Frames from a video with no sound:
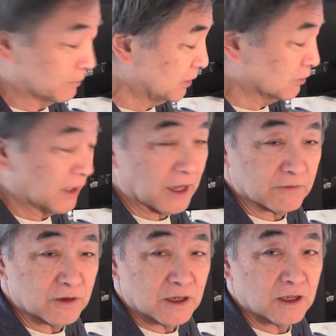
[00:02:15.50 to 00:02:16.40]
but you don't
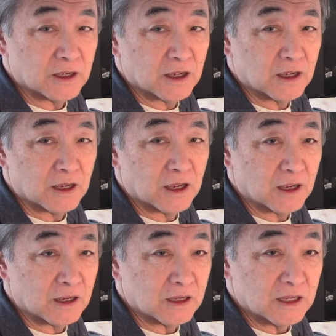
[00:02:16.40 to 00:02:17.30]
have
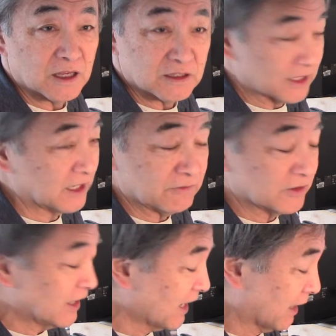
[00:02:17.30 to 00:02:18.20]
not
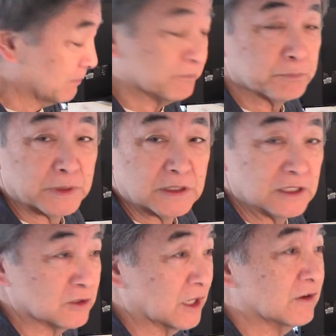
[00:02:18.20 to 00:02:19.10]
even that. But
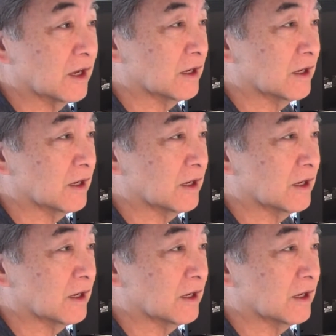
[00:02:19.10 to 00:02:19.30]
here you.